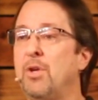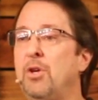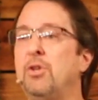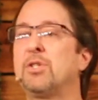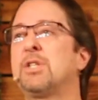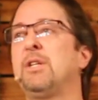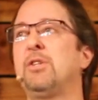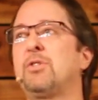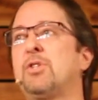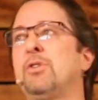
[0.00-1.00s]
You see,
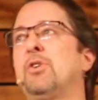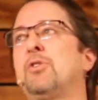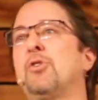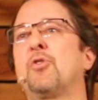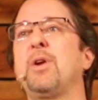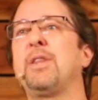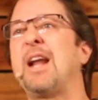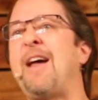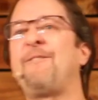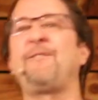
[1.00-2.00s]
the, to the degree that
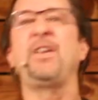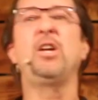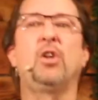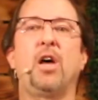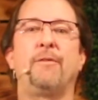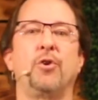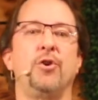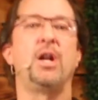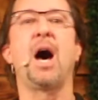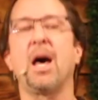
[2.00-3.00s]
I feel loved or
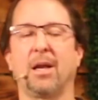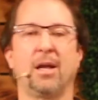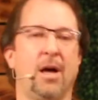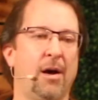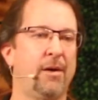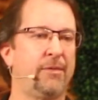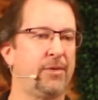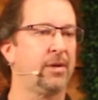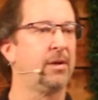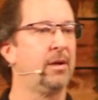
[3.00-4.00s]
not
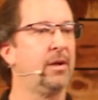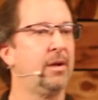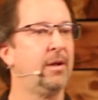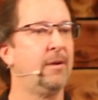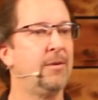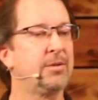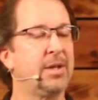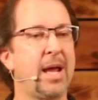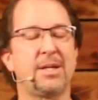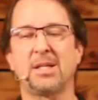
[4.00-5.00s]
loved, to
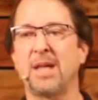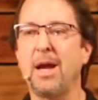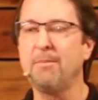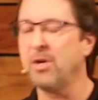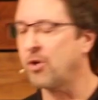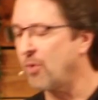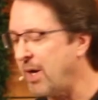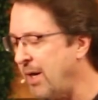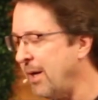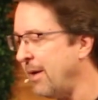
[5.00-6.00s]
that same
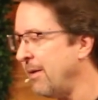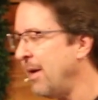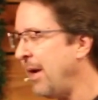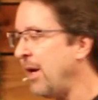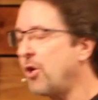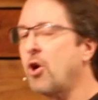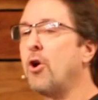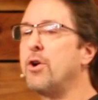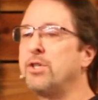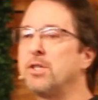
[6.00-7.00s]
degree, it
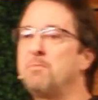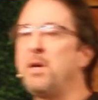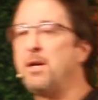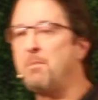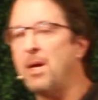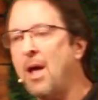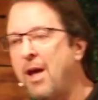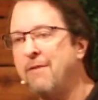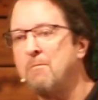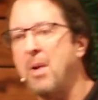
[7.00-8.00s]
encourages me to
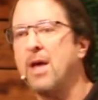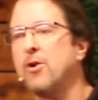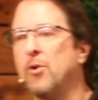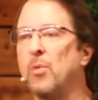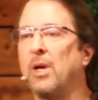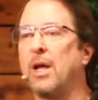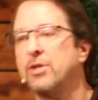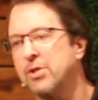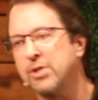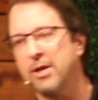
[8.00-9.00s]
behave better in
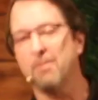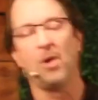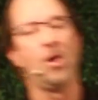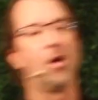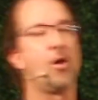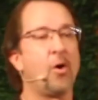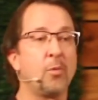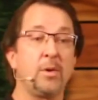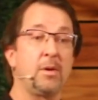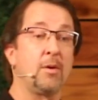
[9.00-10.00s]
relationship or,
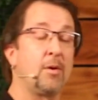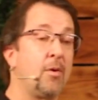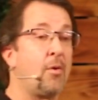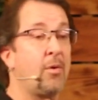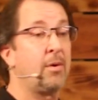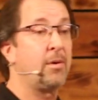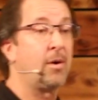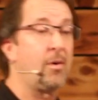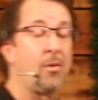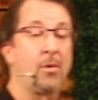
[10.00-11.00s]
re, or,
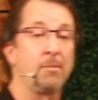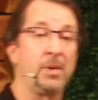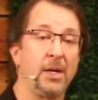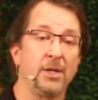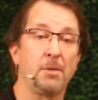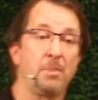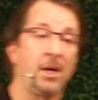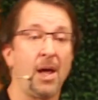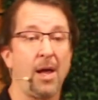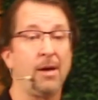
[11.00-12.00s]
or begin to
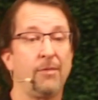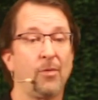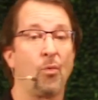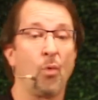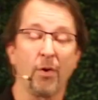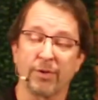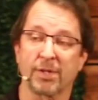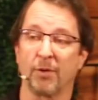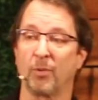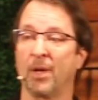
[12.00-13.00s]
behave
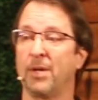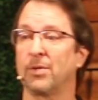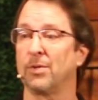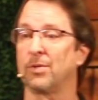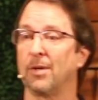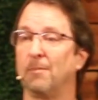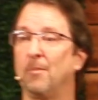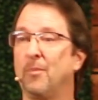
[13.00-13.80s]
worse in relationship.